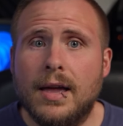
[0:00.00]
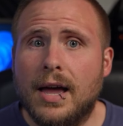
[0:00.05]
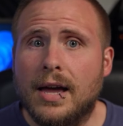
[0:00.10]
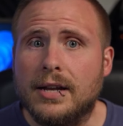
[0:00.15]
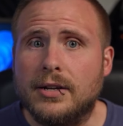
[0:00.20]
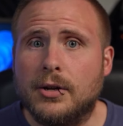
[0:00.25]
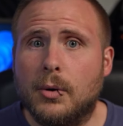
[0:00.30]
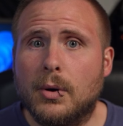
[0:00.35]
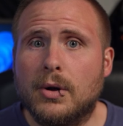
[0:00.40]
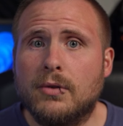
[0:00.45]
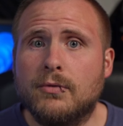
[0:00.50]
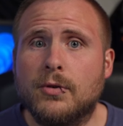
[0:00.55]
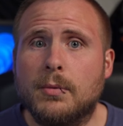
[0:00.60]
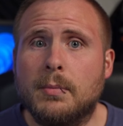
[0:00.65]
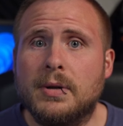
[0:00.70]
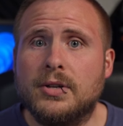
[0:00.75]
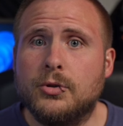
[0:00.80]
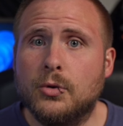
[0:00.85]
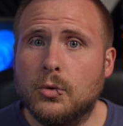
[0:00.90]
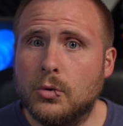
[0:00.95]
and going
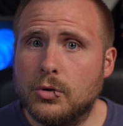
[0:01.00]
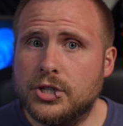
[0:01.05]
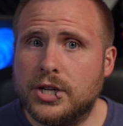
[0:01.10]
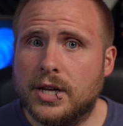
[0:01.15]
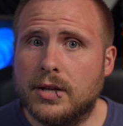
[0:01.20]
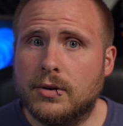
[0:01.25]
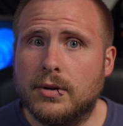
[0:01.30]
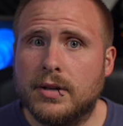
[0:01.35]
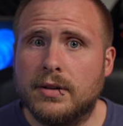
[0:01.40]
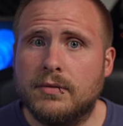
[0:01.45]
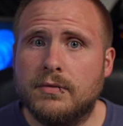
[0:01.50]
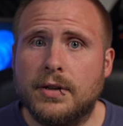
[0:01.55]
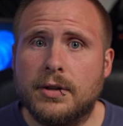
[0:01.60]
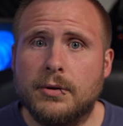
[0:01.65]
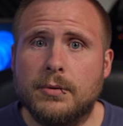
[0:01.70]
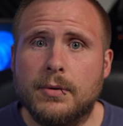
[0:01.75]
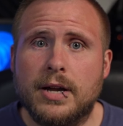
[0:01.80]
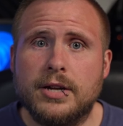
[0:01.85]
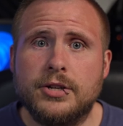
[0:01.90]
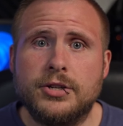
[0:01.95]
from a dual channel
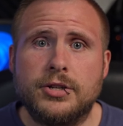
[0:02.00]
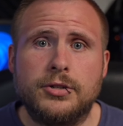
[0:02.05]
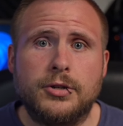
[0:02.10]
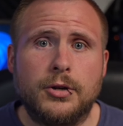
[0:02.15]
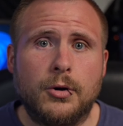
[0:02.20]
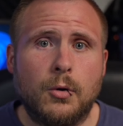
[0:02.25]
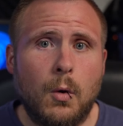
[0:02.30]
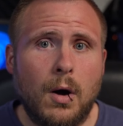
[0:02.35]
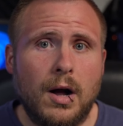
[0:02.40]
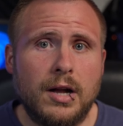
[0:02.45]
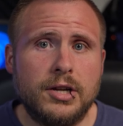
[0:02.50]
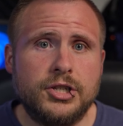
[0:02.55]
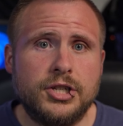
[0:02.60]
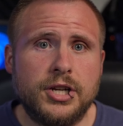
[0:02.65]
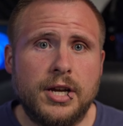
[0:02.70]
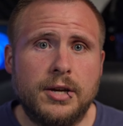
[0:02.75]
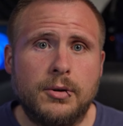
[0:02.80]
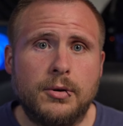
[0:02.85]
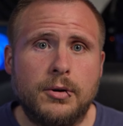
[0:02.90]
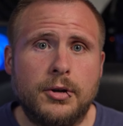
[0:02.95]
configuration to quad
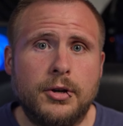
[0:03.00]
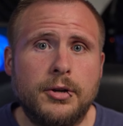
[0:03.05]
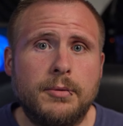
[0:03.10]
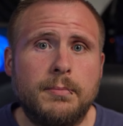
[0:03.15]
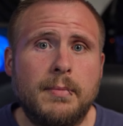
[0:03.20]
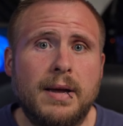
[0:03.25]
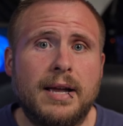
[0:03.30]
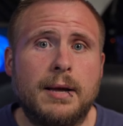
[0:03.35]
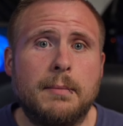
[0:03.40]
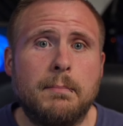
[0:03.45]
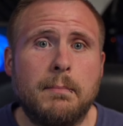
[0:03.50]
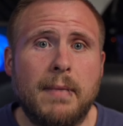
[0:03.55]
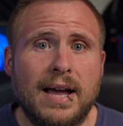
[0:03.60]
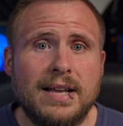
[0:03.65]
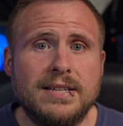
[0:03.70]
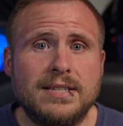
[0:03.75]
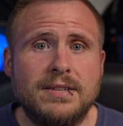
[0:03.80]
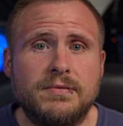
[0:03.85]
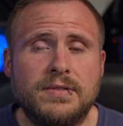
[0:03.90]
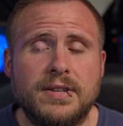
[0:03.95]
channel could make a
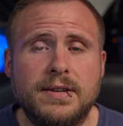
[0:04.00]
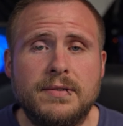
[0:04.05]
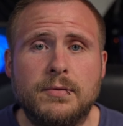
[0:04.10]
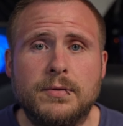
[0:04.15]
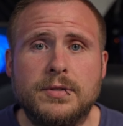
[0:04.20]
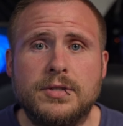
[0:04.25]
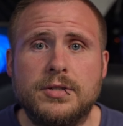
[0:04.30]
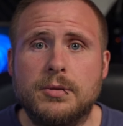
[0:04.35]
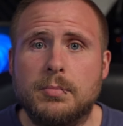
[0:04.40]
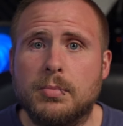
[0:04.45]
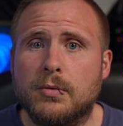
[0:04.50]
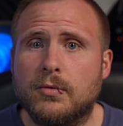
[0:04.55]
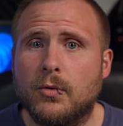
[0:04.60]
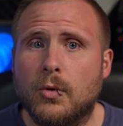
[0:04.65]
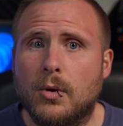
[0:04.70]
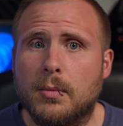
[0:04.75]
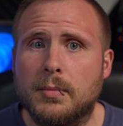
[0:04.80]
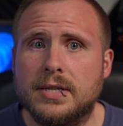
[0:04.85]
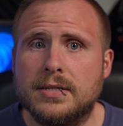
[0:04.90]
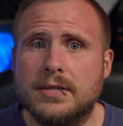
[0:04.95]
massive difference to
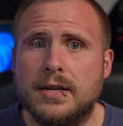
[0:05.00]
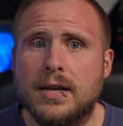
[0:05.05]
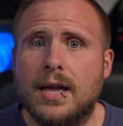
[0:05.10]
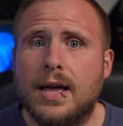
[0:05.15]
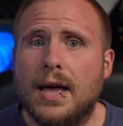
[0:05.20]
performance.